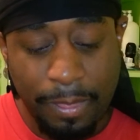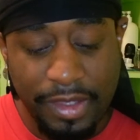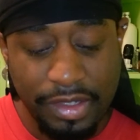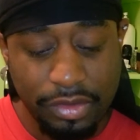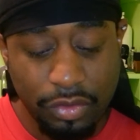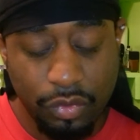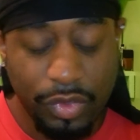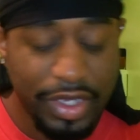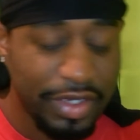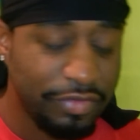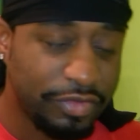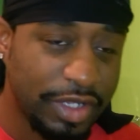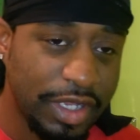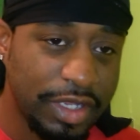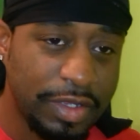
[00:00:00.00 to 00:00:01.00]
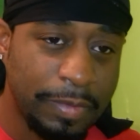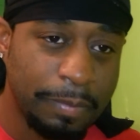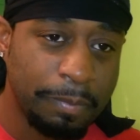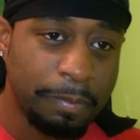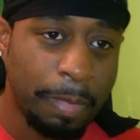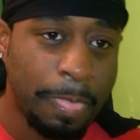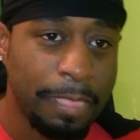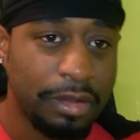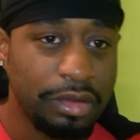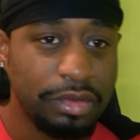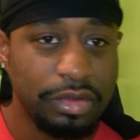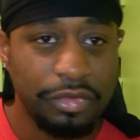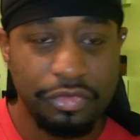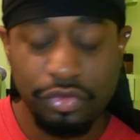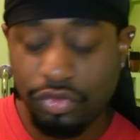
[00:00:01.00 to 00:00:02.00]
in the wave game,
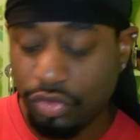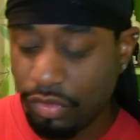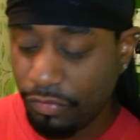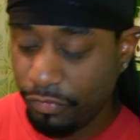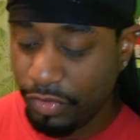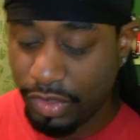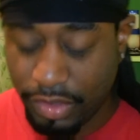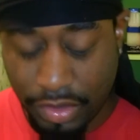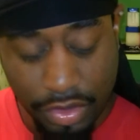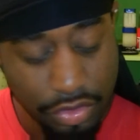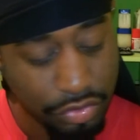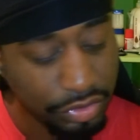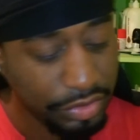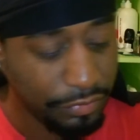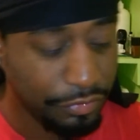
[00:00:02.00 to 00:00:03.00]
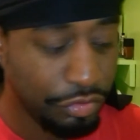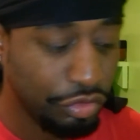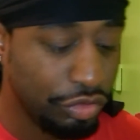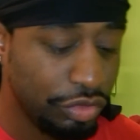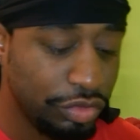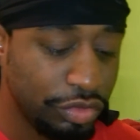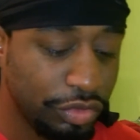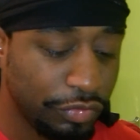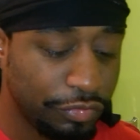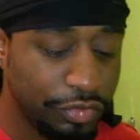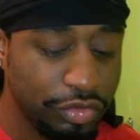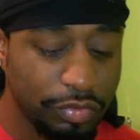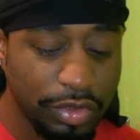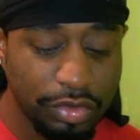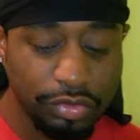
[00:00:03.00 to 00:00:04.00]
if you're doing videos, if you if
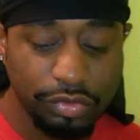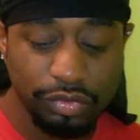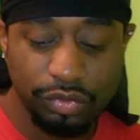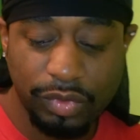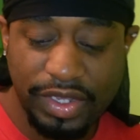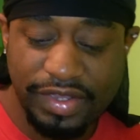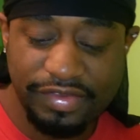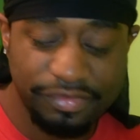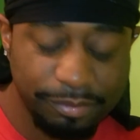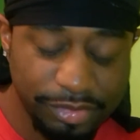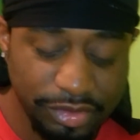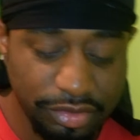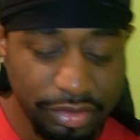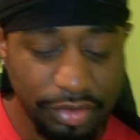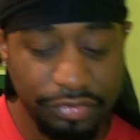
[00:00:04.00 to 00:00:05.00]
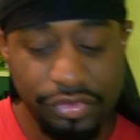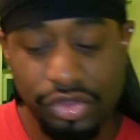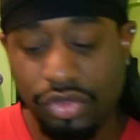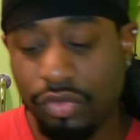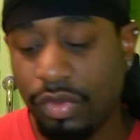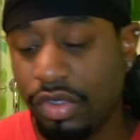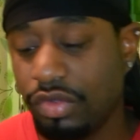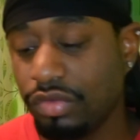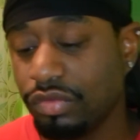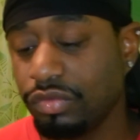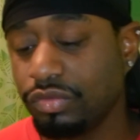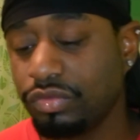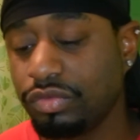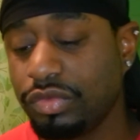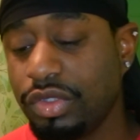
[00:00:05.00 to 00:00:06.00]
you own Wave Builder, if you
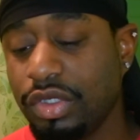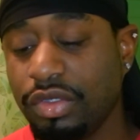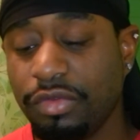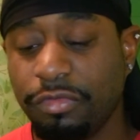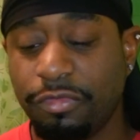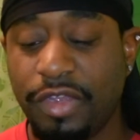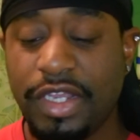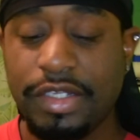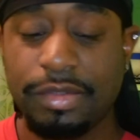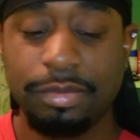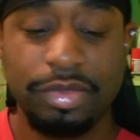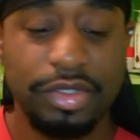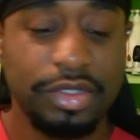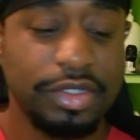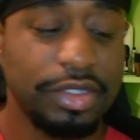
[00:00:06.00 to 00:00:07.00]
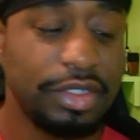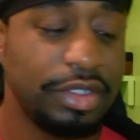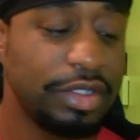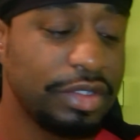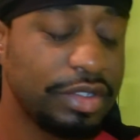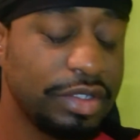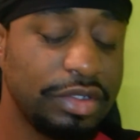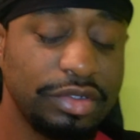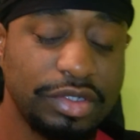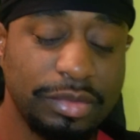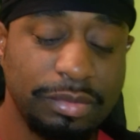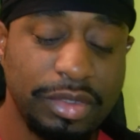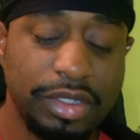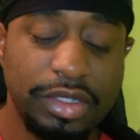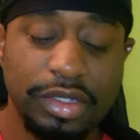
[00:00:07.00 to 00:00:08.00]
own you know the Facebook scene, the
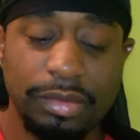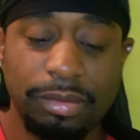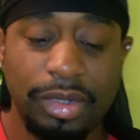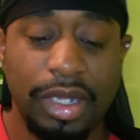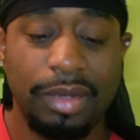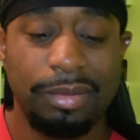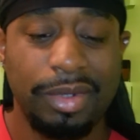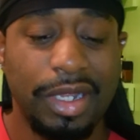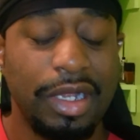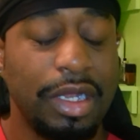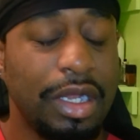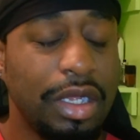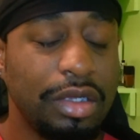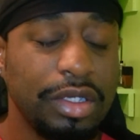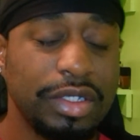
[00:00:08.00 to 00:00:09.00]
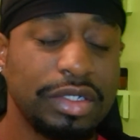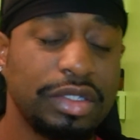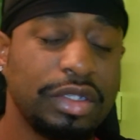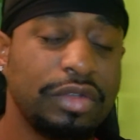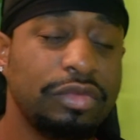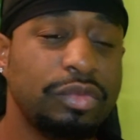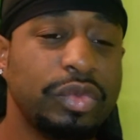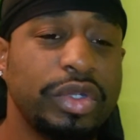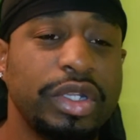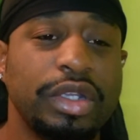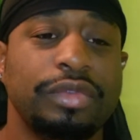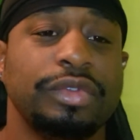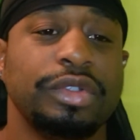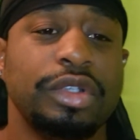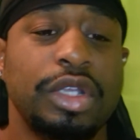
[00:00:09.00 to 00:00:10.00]
social media, blah blah, all that stuff,
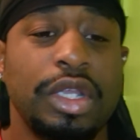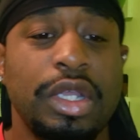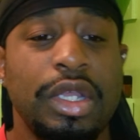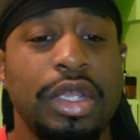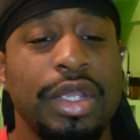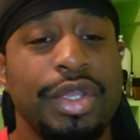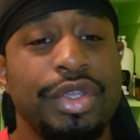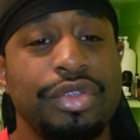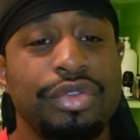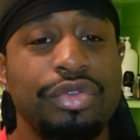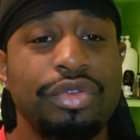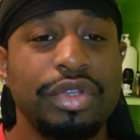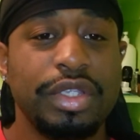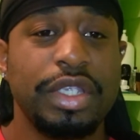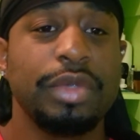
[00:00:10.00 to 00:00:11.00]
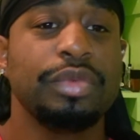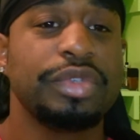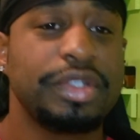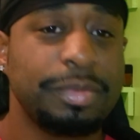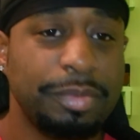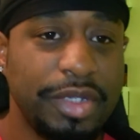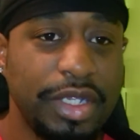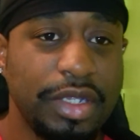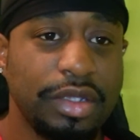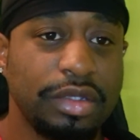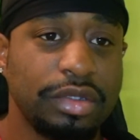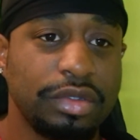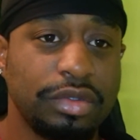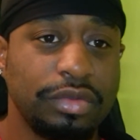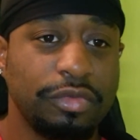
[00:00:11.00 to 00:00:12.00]
whatever, you're gonna get
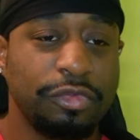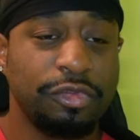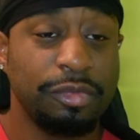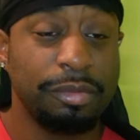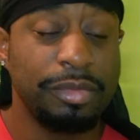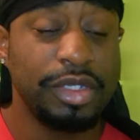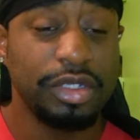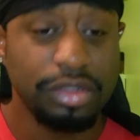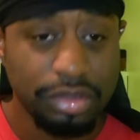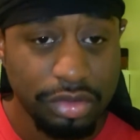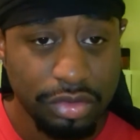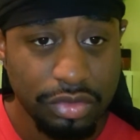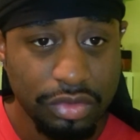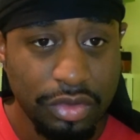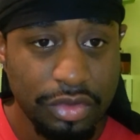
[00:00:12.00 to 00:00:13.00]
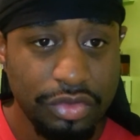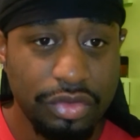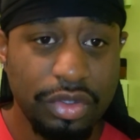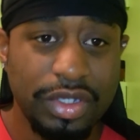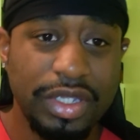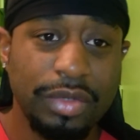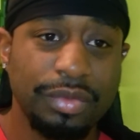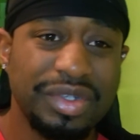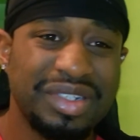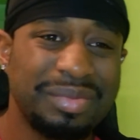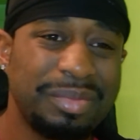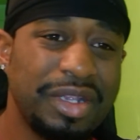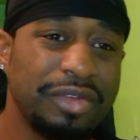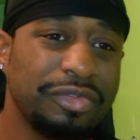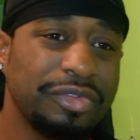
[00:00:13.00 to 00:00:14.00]
respect from me. You're gonna get
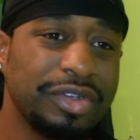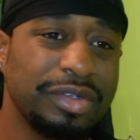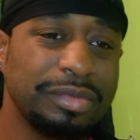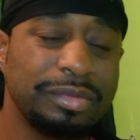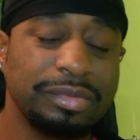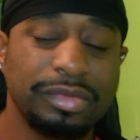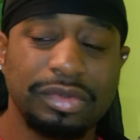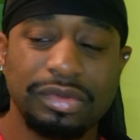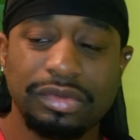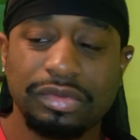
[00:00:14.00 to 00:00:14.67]
respect from